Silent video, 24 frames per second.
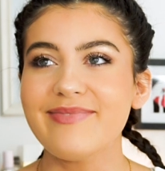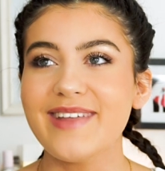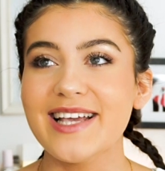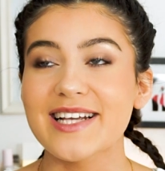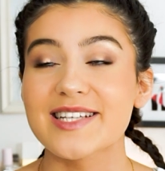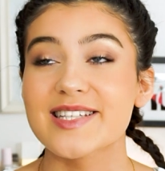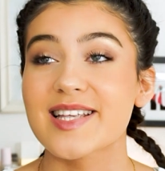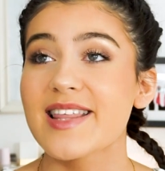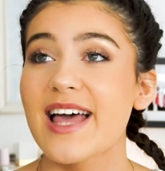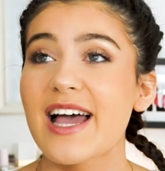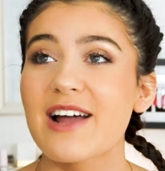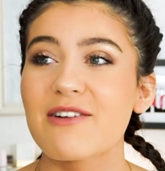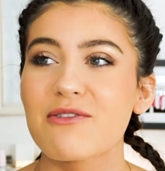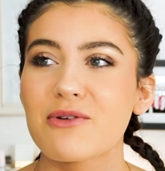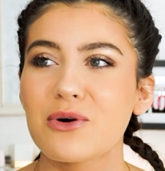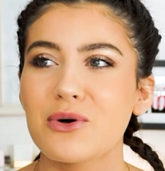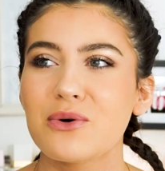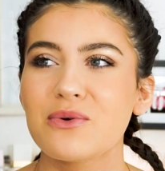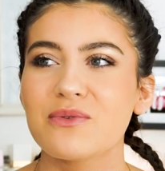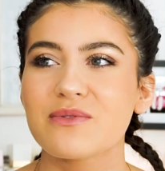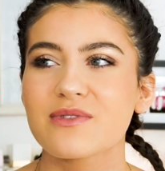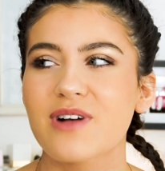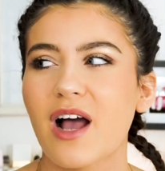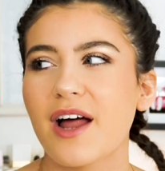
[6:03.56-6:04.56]
So they're
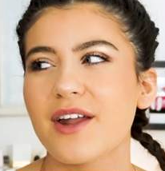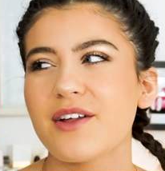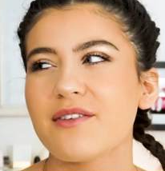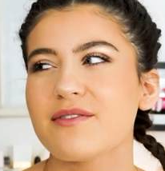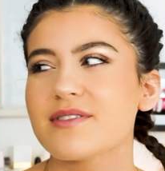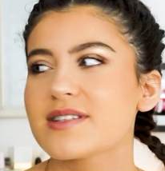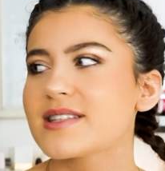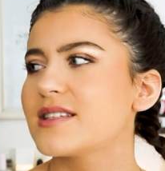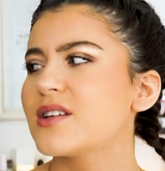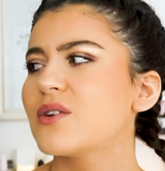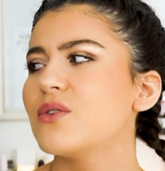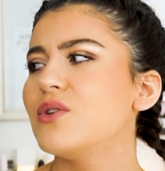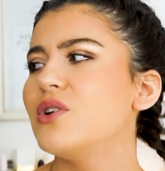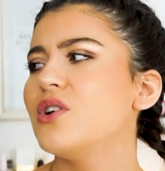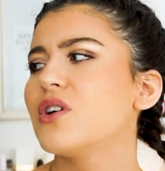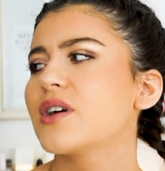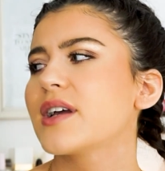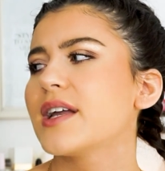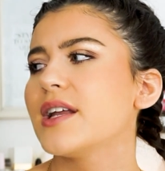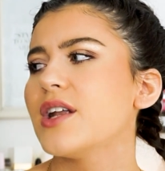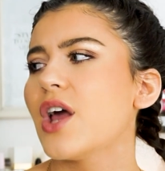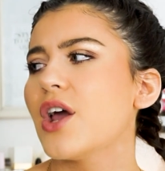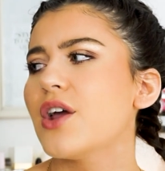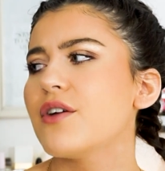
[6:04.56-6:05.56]
all kind of still
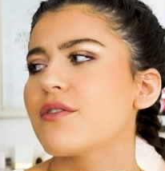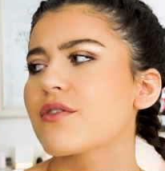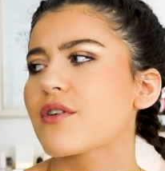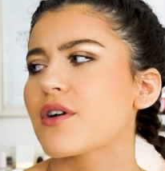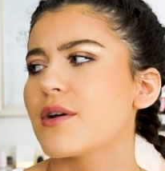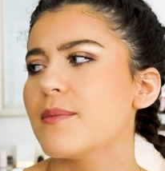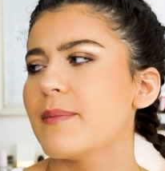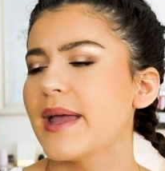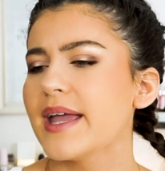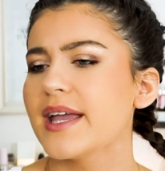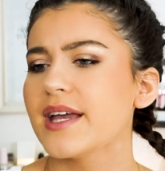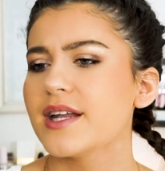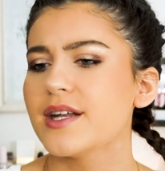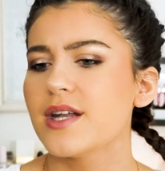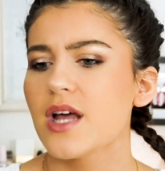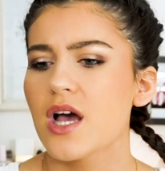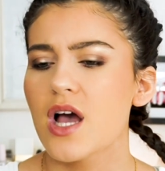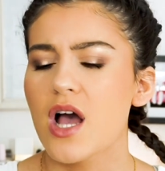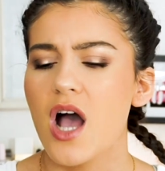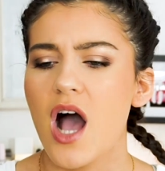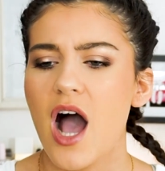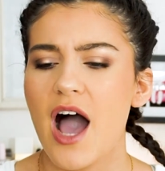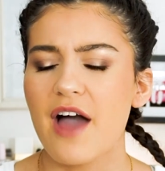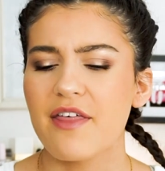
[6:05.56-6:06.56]
looking over at me, and
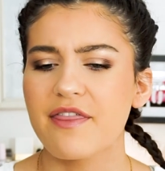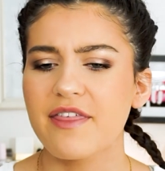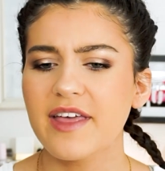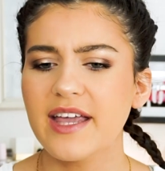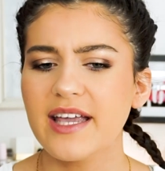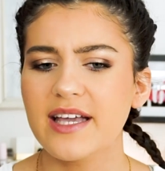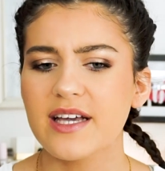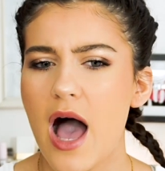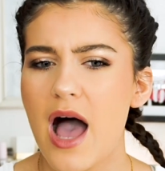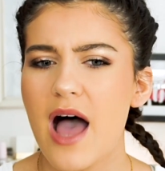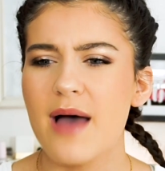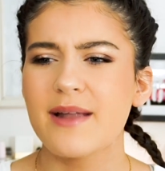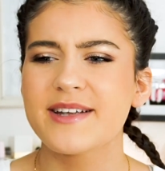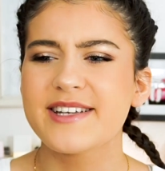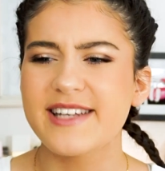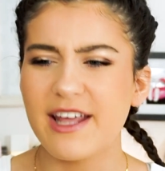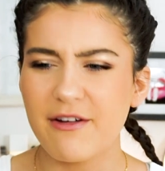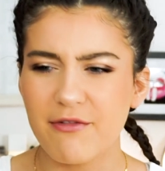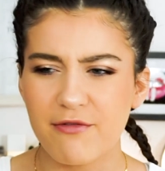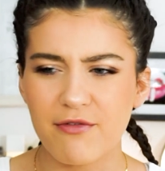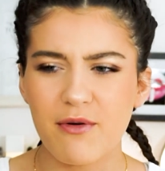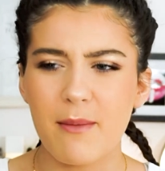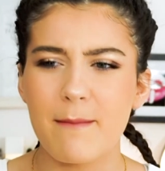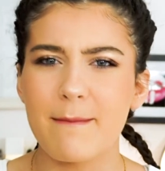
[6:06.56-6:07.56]
I think a
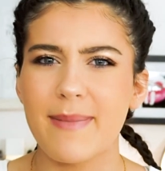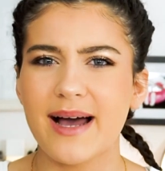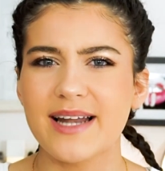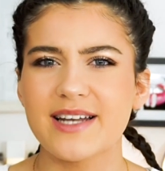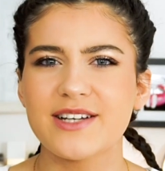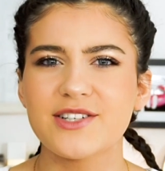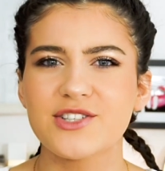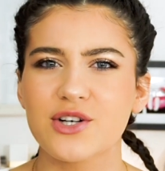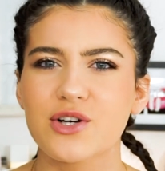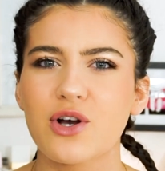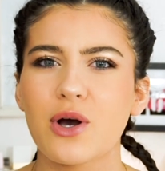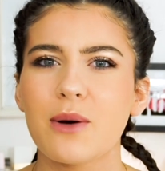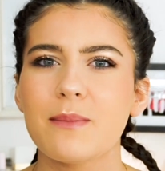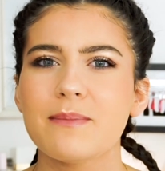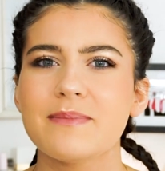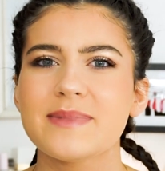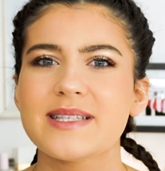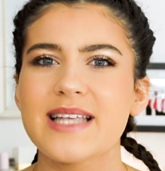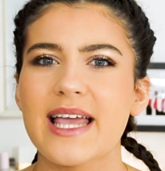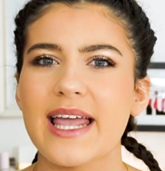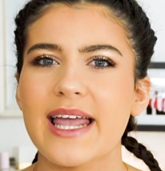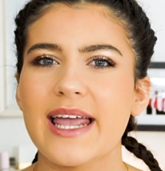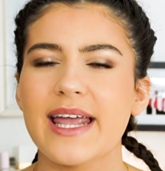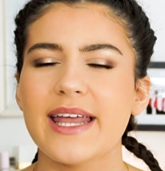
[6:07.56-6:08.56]
different manager
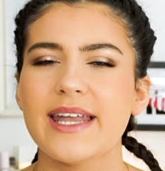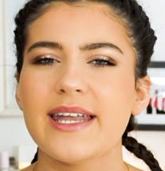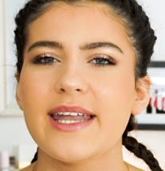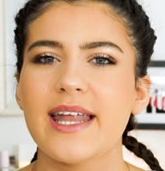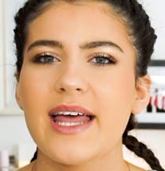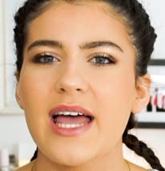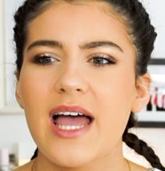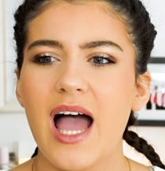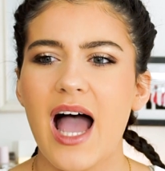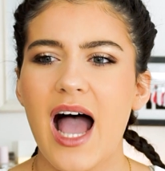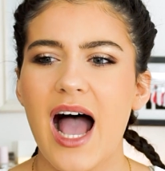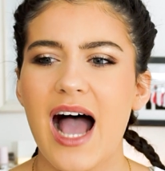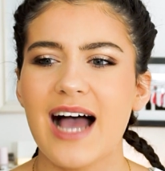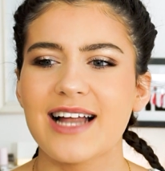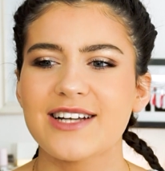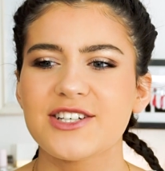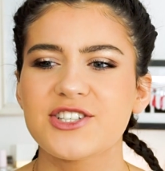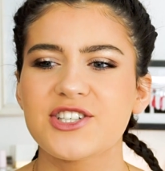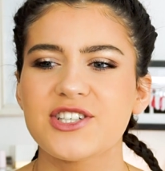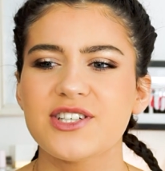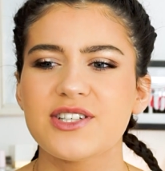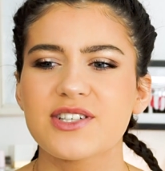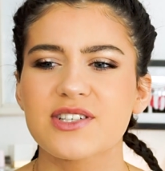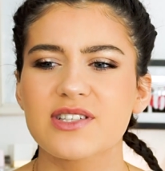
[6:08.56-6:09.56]
comes in and
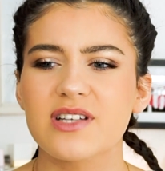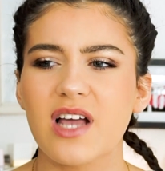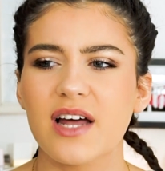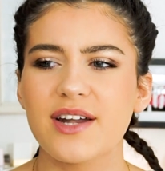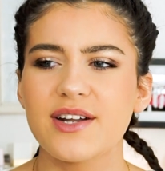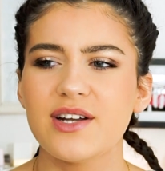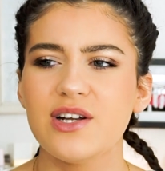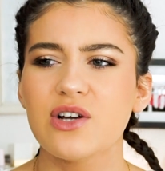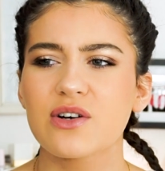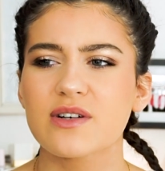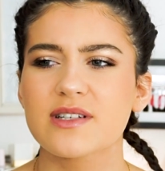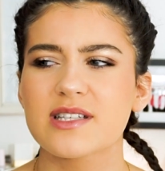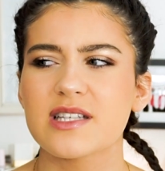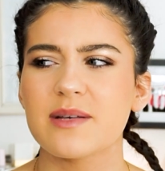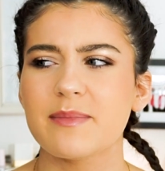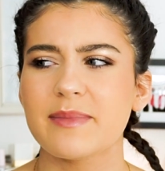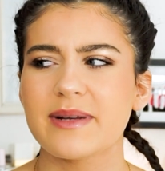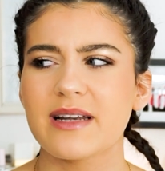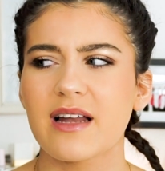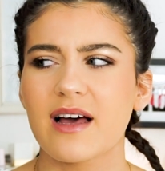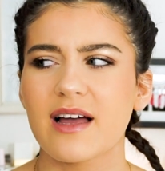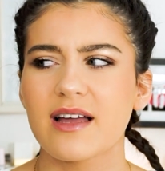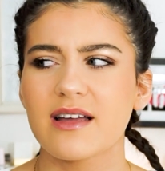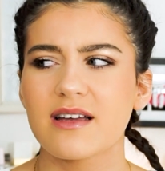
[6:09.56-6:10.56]
she just kind of looks at
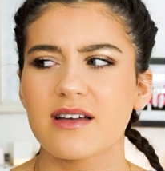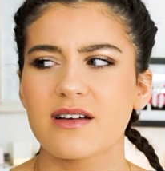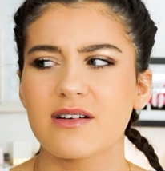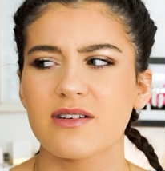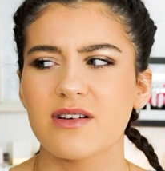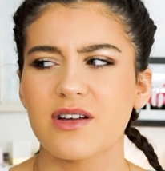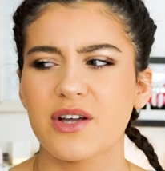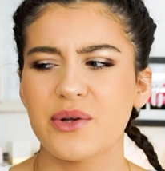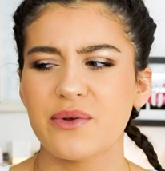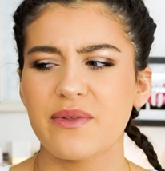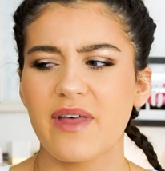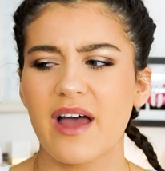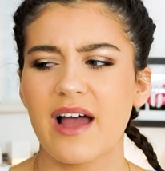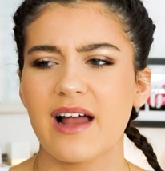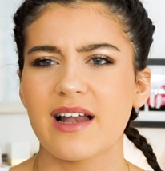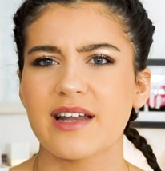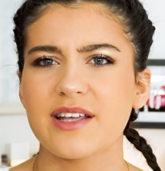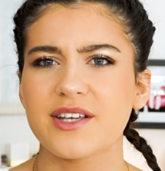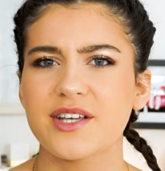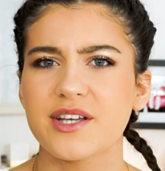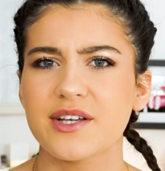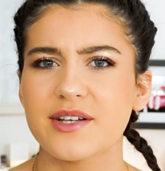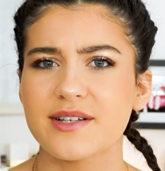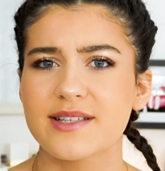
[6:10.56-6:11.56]
me like, who the hell are
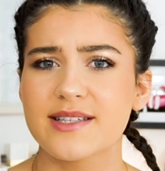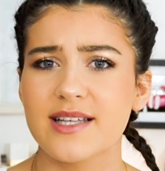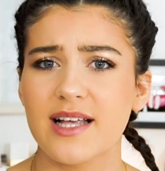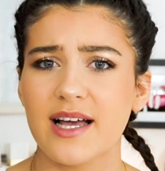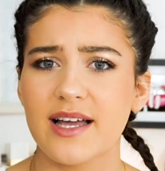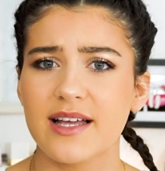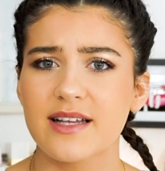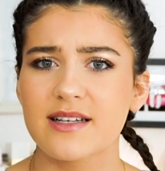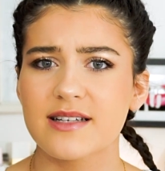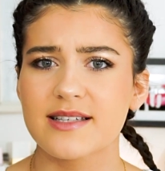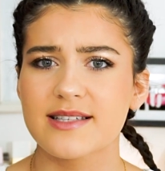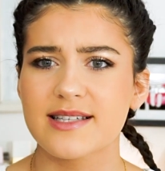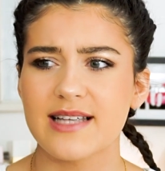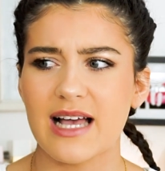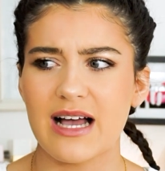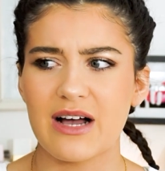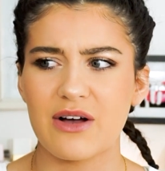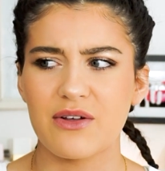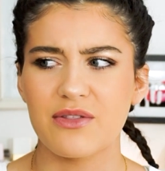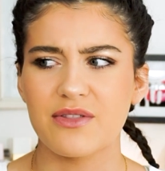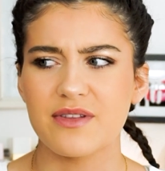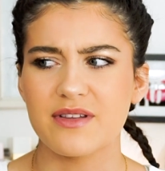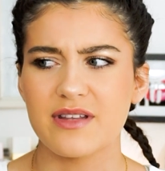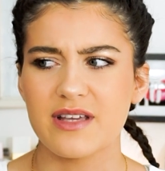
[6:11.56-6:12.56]
you, sat
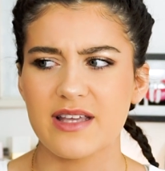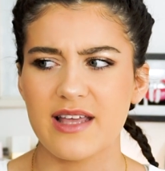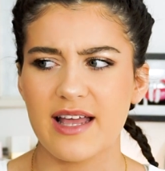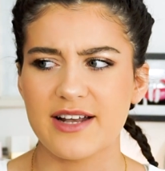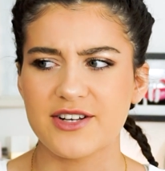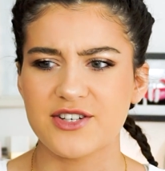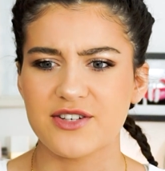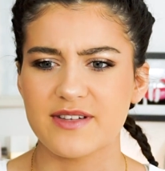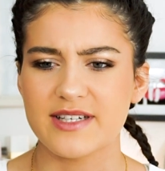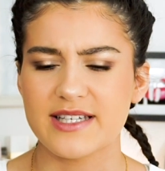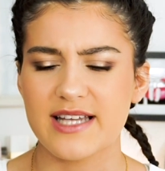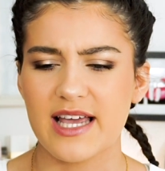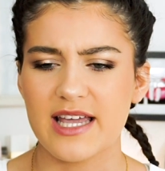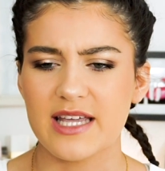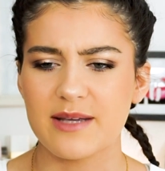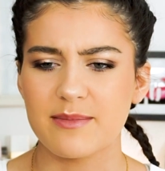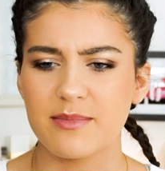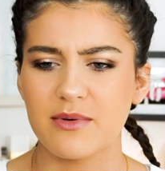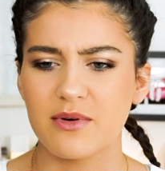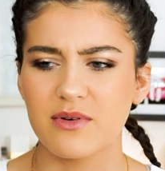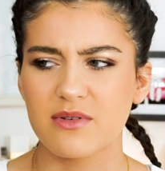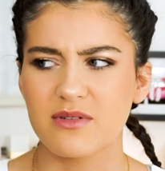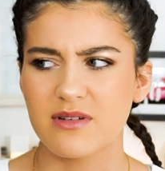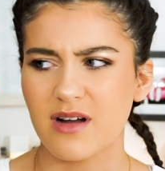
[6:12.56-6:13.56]
on the edge of the
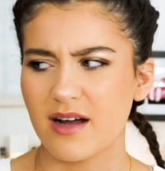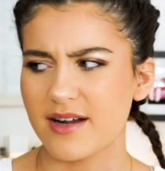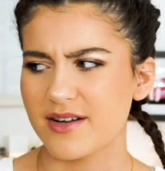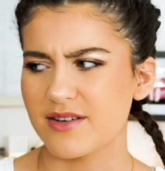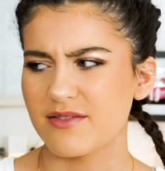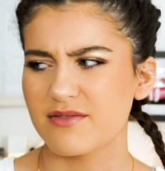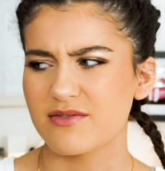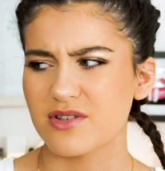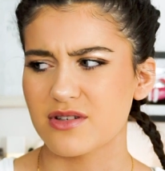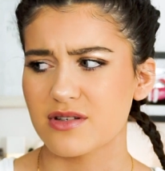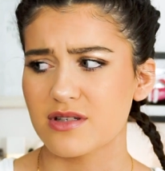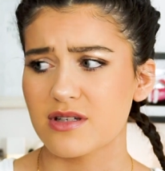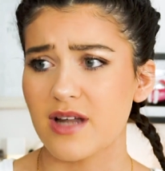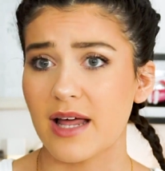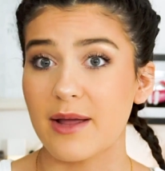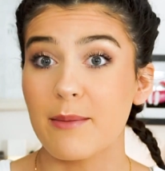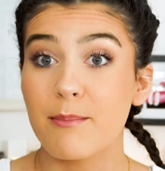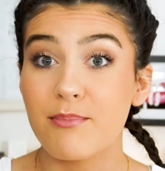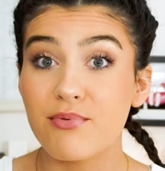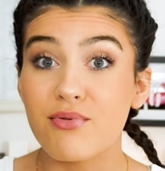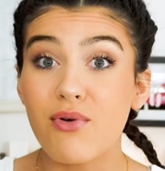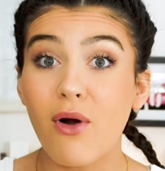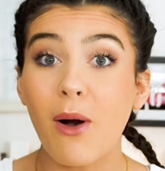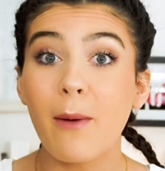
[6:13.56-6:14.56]
table, kind of just
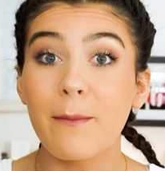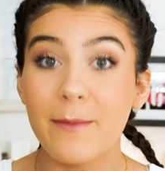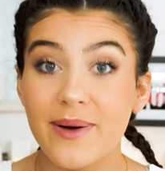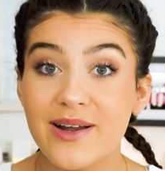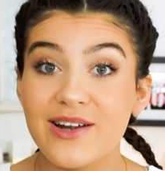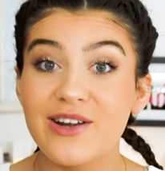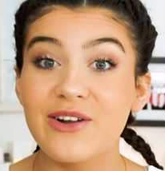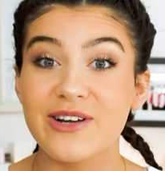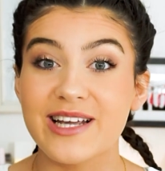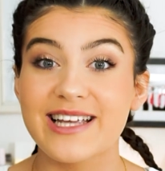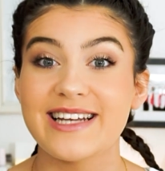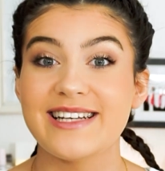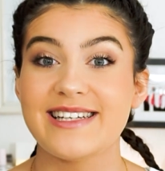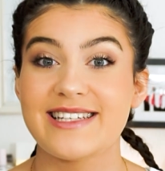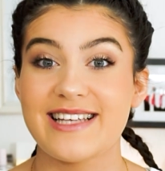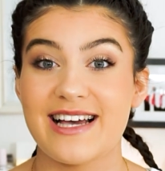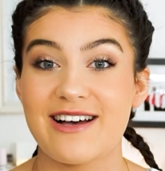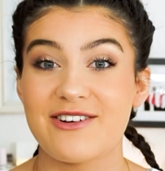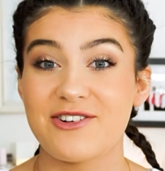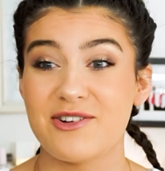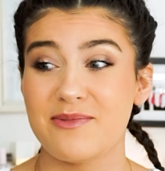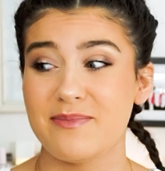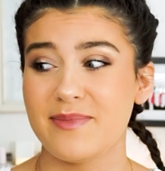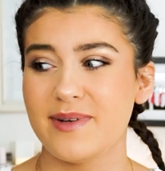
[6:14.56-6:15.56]
like proper looking
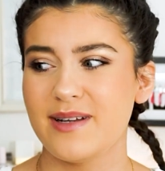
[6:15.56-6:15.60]
down on